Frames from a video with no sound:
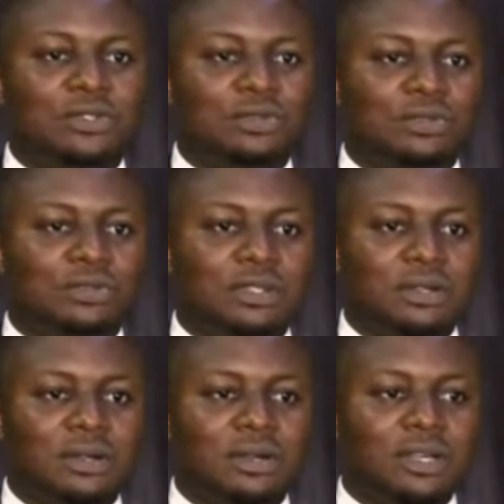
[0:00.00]
is
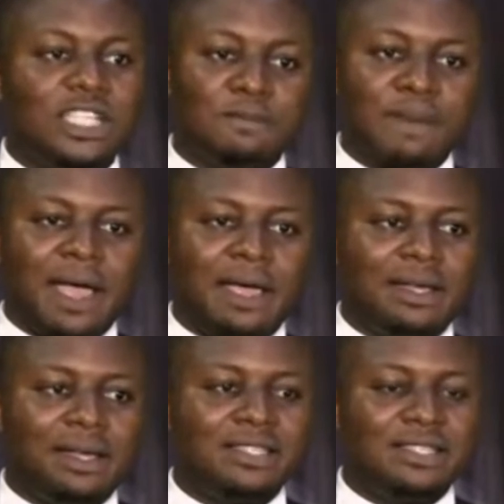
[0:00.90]
to
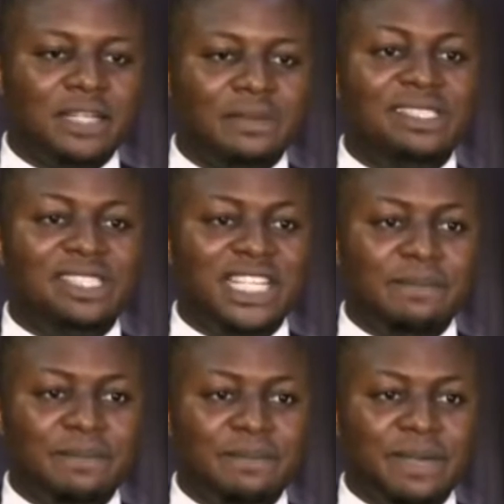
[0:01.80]
inspire and celebrate
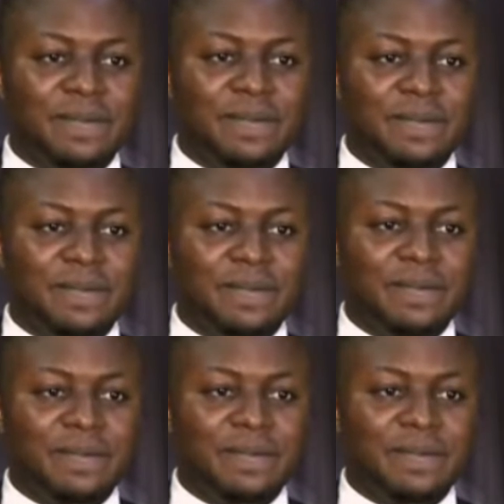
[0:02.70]
change makers in
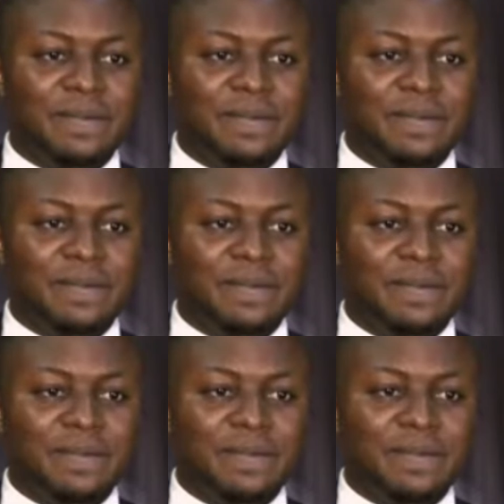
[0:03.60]
society,
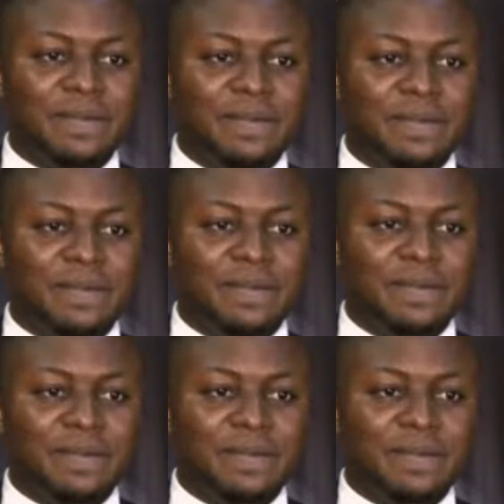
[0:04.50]
in Ghana and
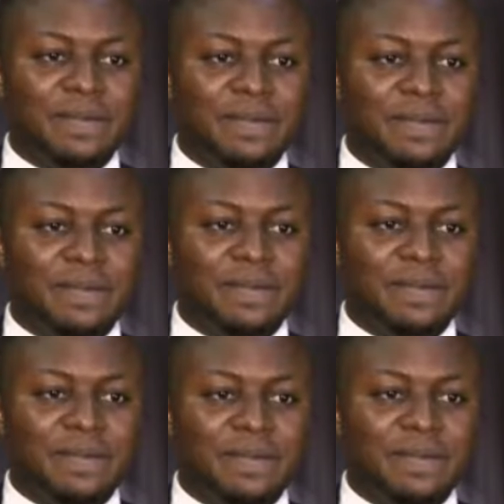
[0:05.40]
beyond.
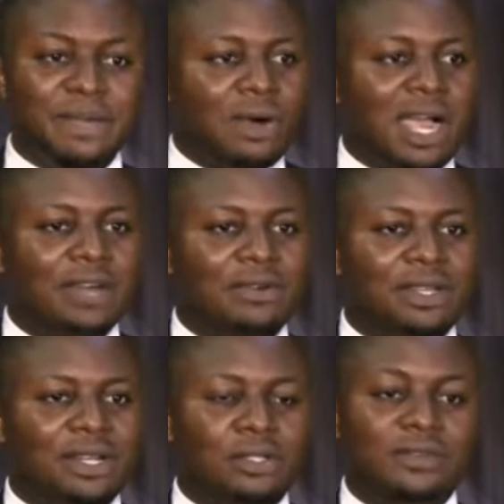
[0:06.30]
People are
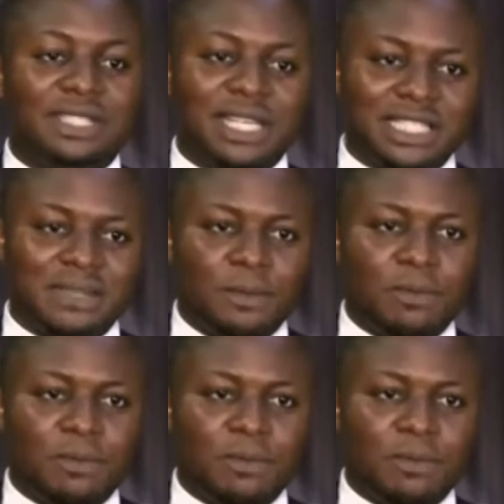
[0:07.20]
doing a lot of changes.